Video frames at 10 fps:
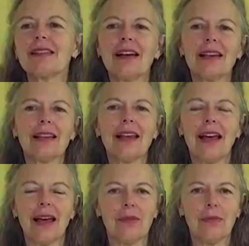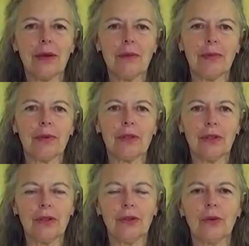it's like that. People
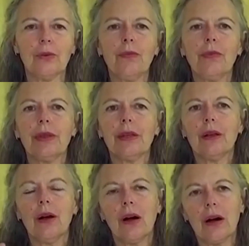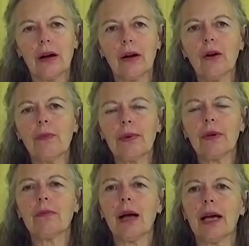who are
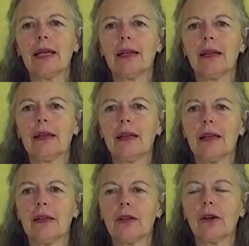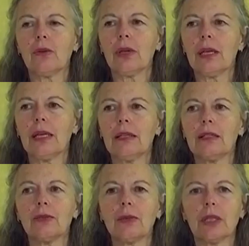open-minded and don't need
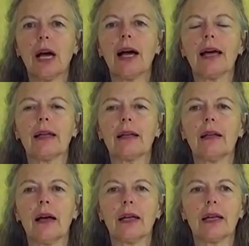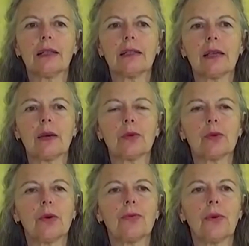to rely on
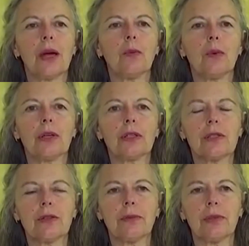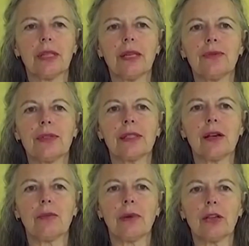conceptual frameworks or beliefs
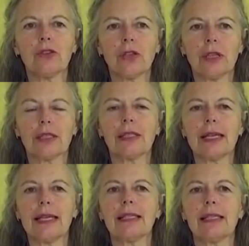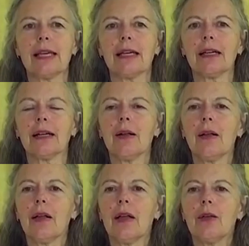so much, it's easier.
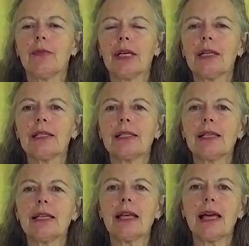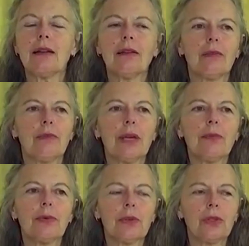But you see, then
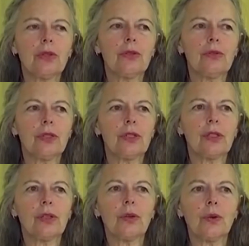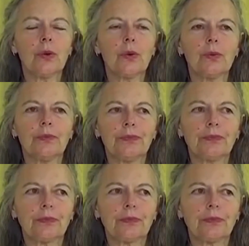people who do